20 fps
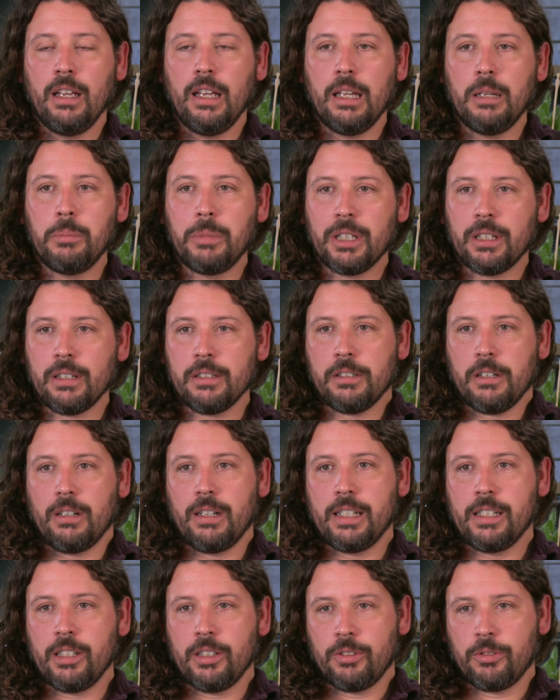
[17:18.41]
And because our
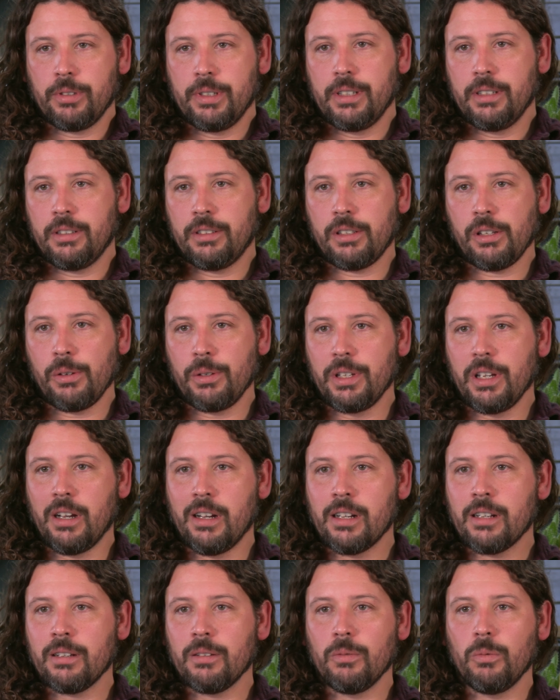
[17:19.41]
industry is so
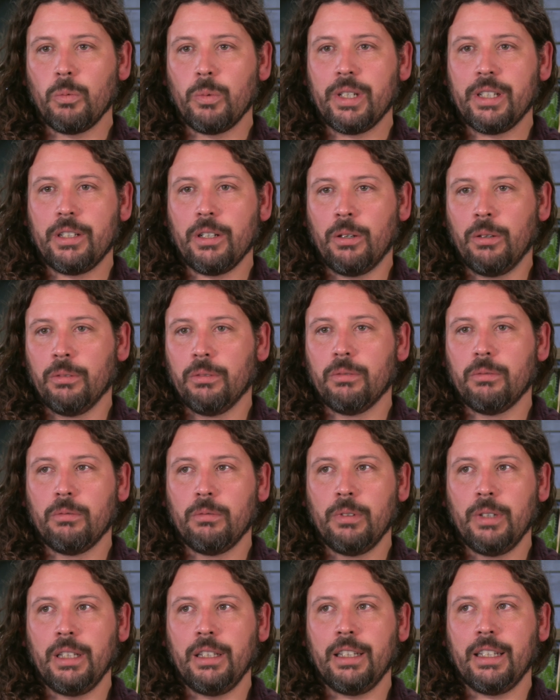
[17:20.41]
young, we don't
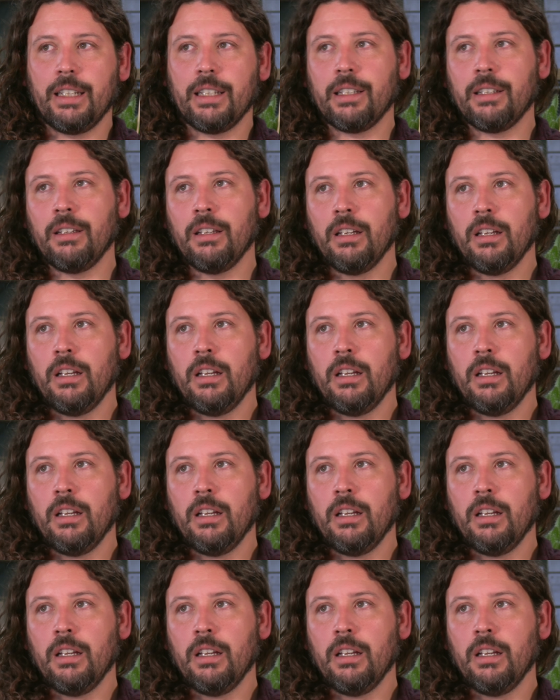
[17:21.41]
really